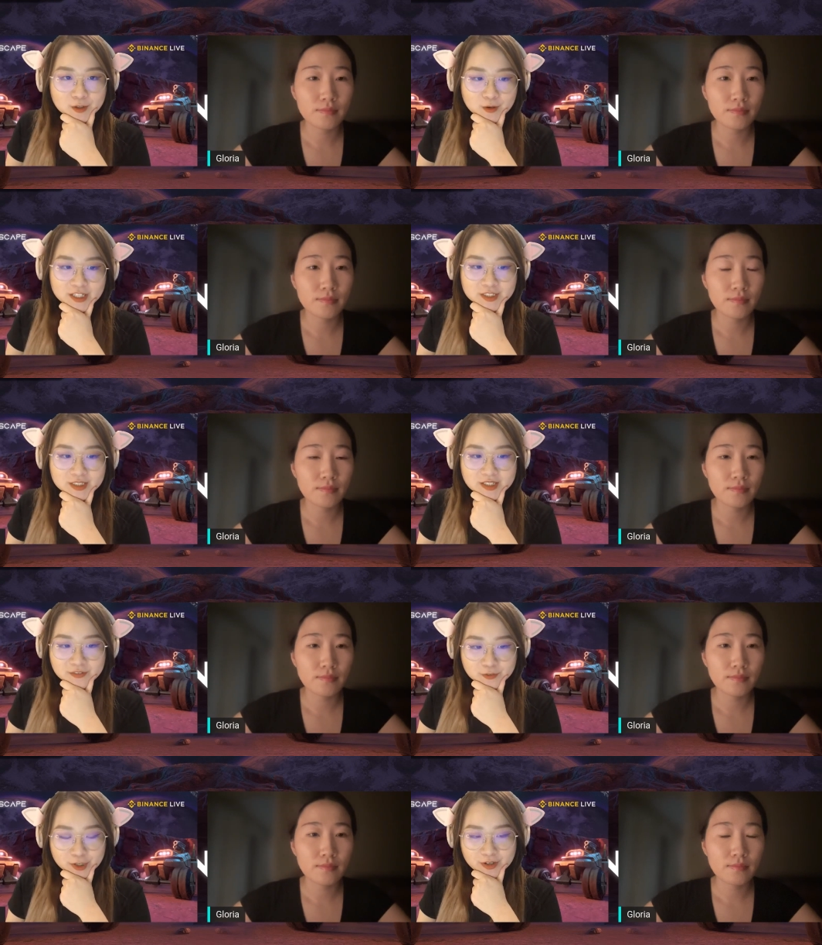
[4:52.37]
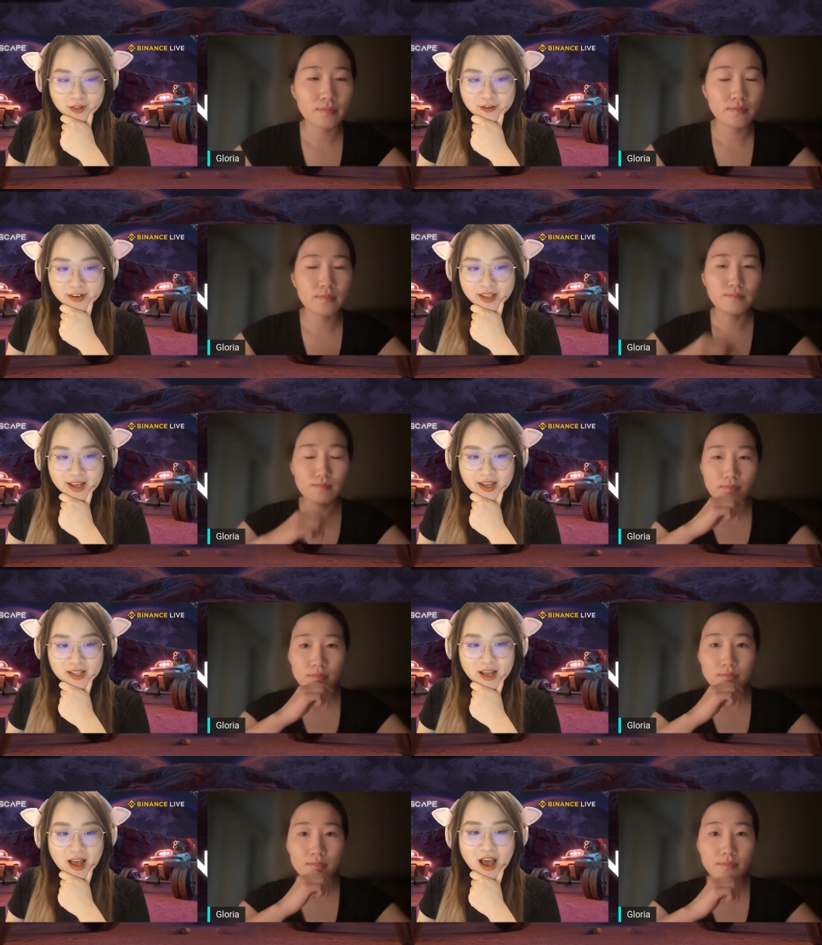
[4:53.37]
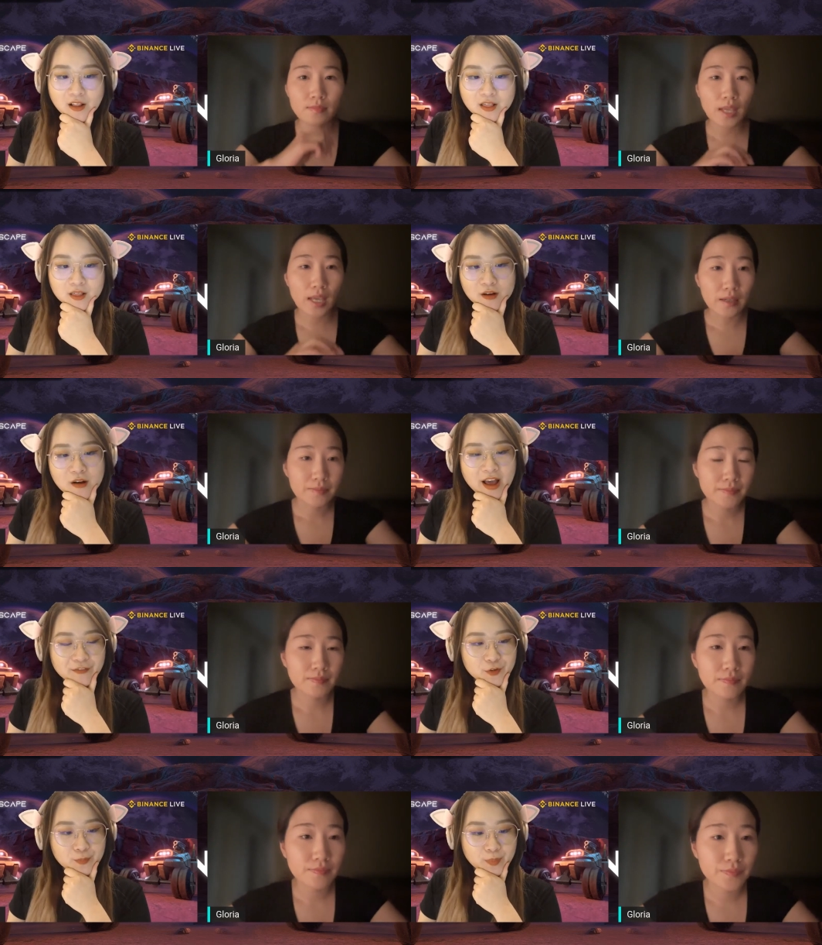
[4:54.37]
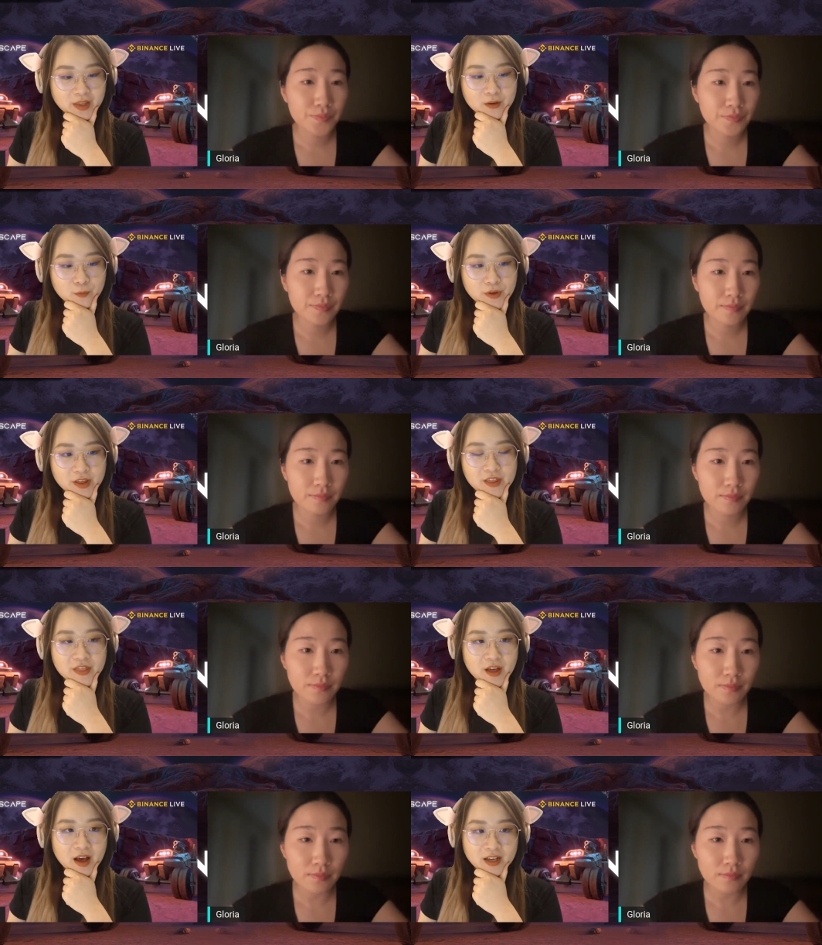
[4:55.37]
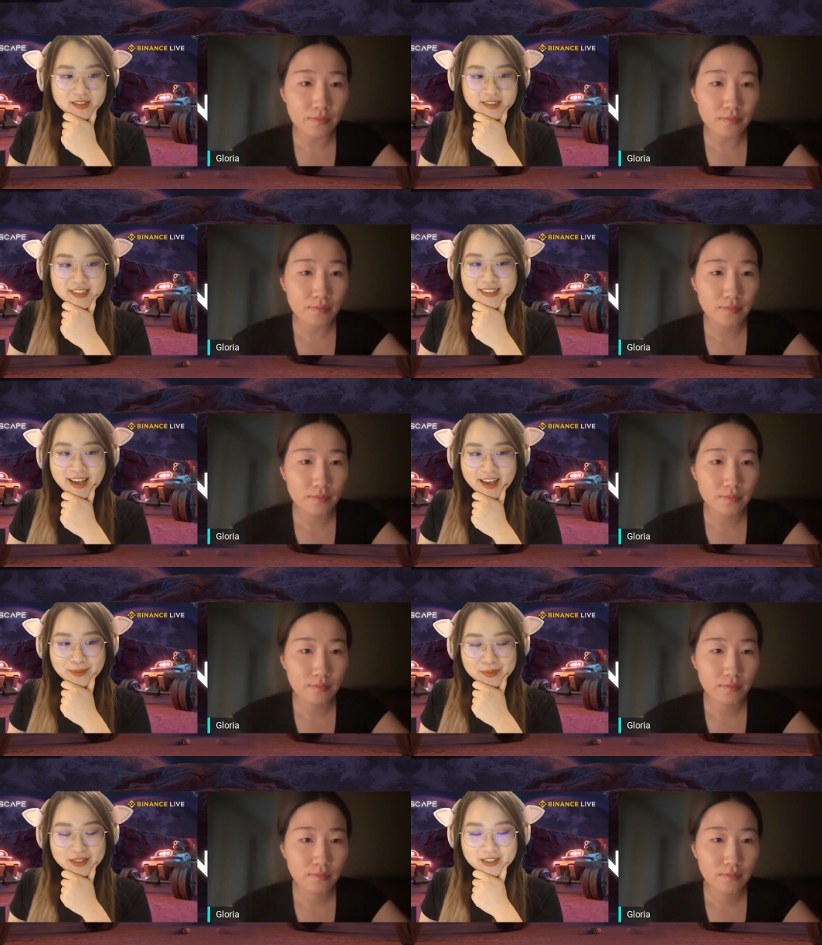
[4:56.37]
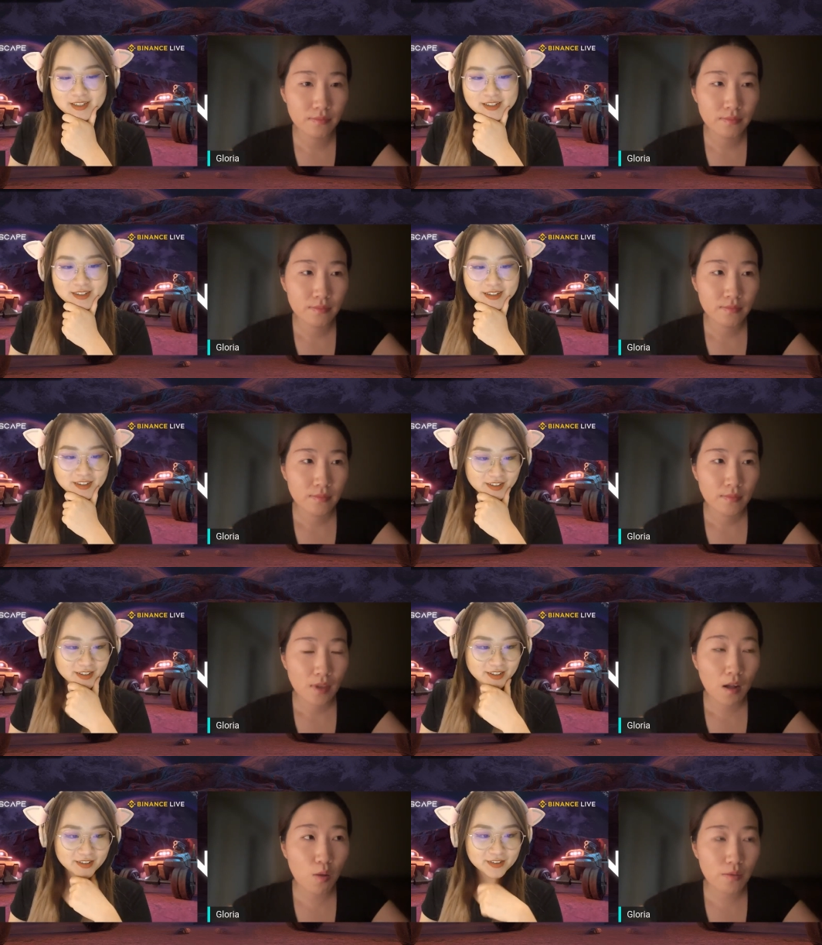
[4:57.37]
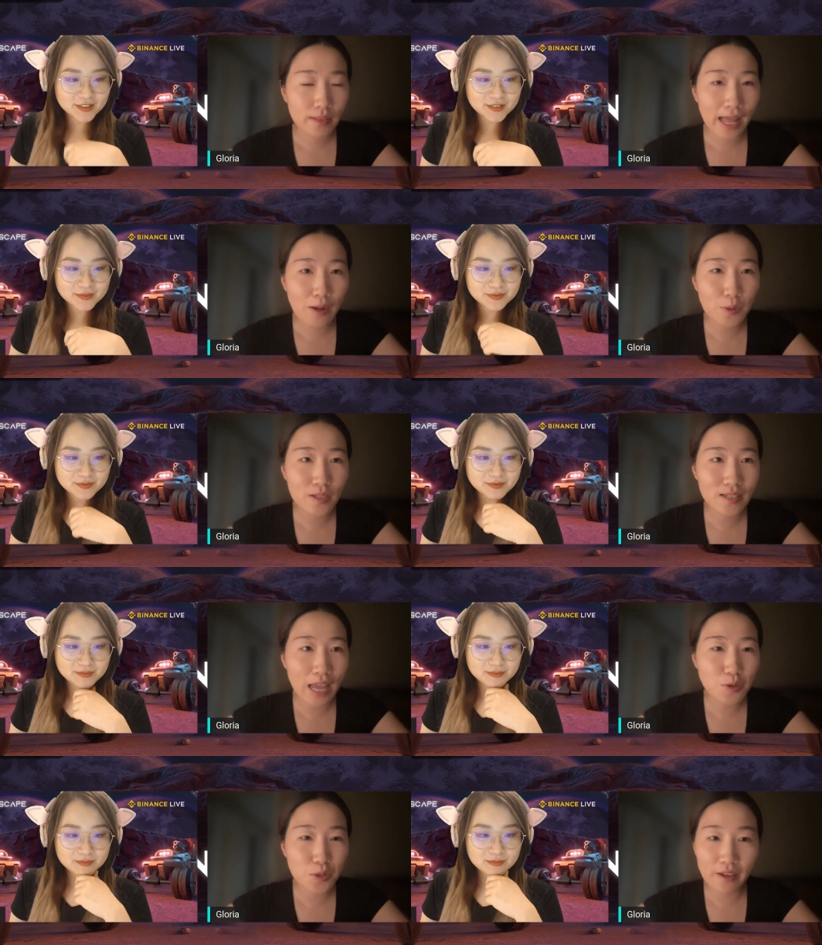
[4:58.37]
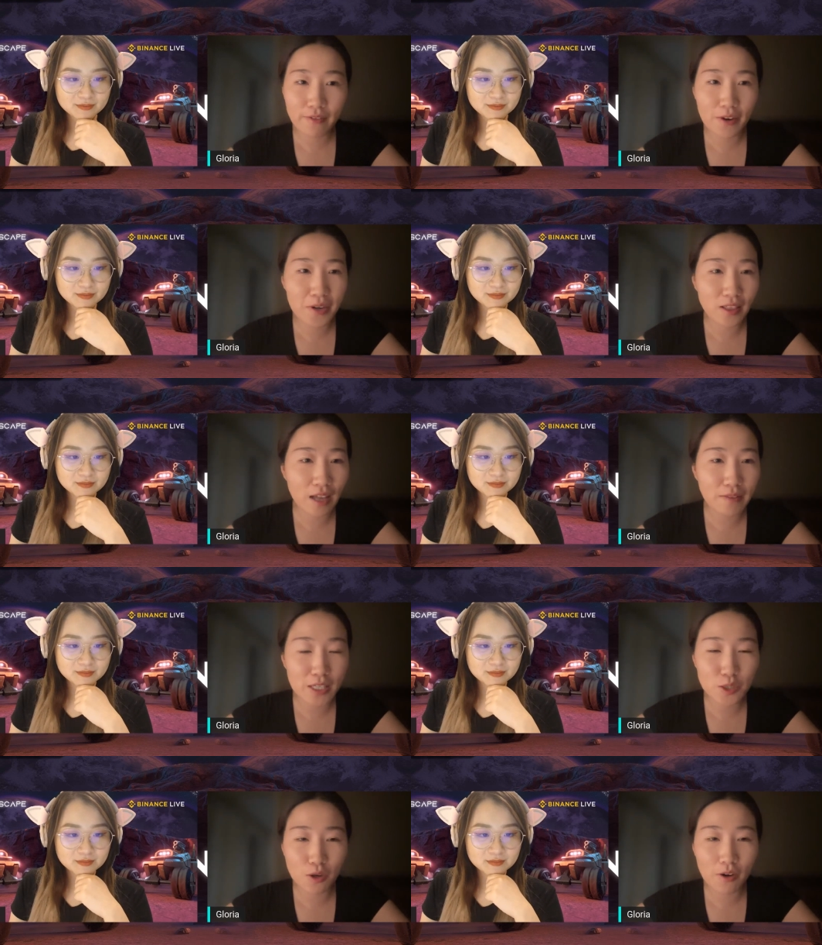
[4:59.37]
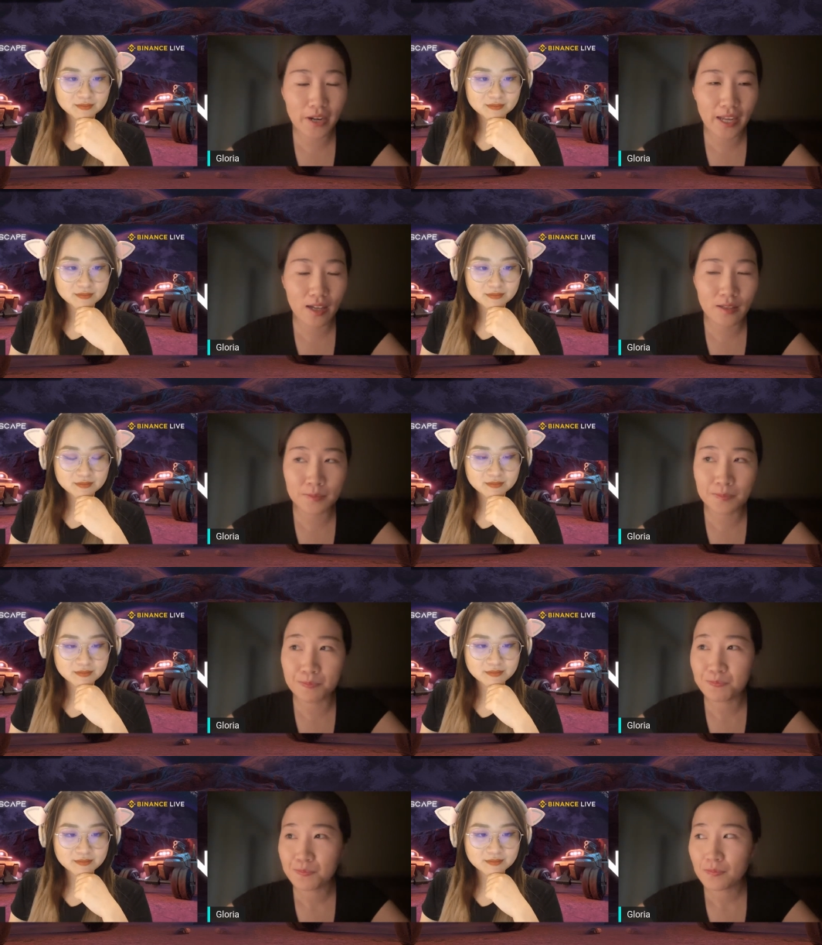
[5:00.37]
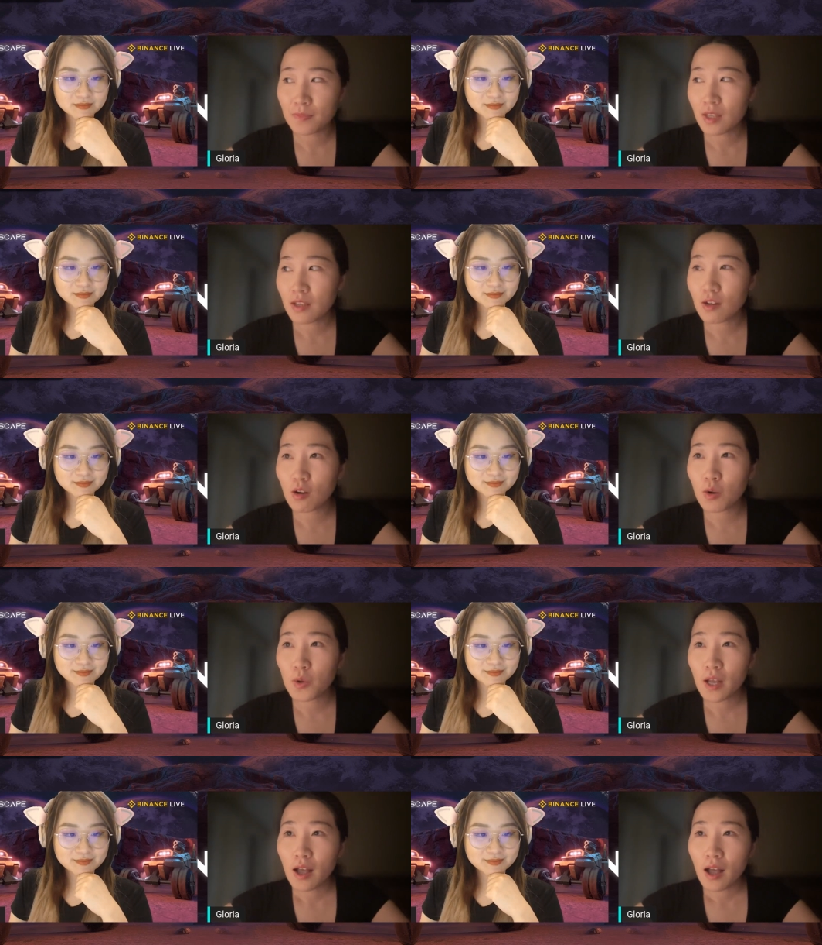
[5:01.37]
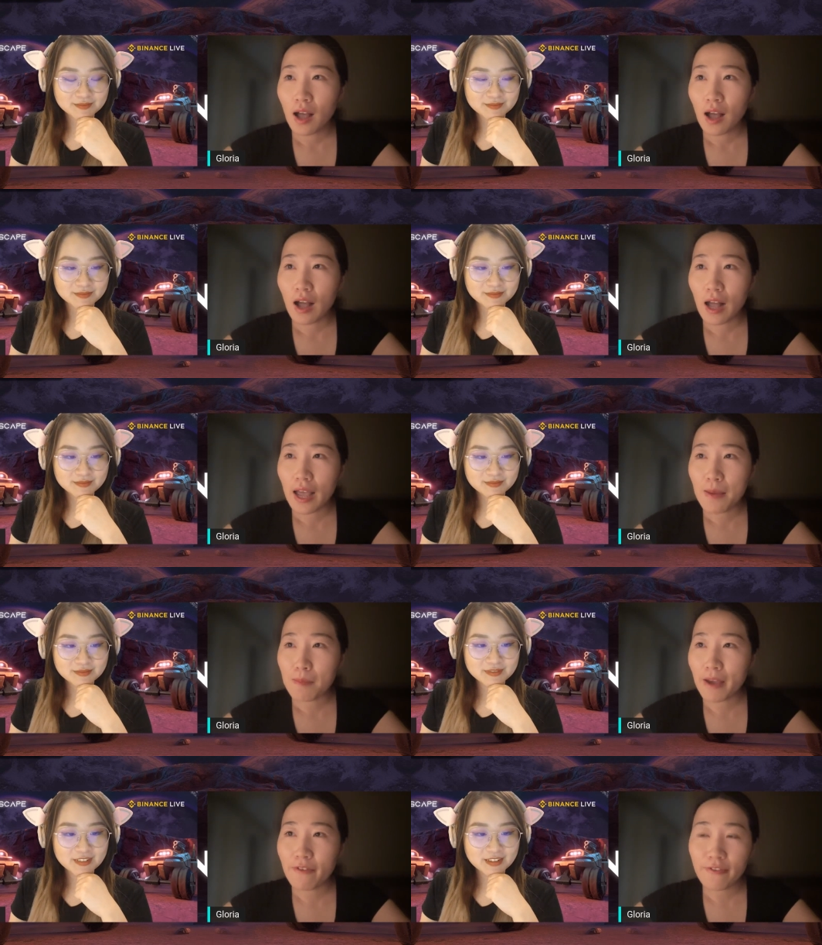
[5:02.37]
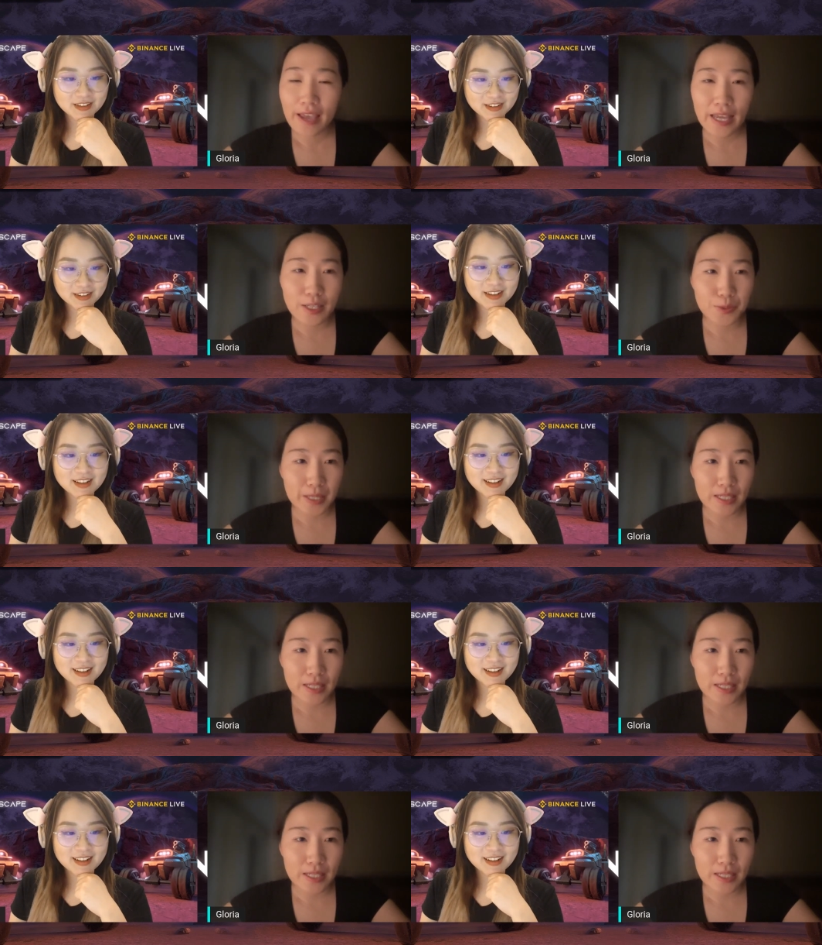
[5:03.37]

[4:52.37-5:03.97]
Speaker 1: a question for Gloria. How long yeah. have you been with uh, Seascape?
Speaker 2: Oh, that was actually a very lovely story. Um, you know, I my fate